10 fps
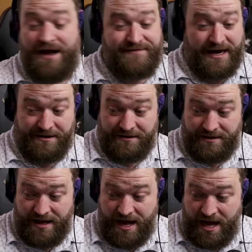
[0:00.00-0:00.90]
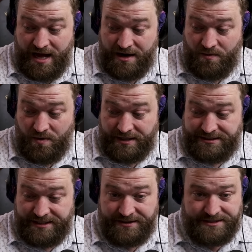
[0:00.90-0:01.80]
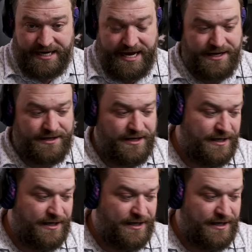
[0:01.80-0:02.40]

I've got a lot of work to do today.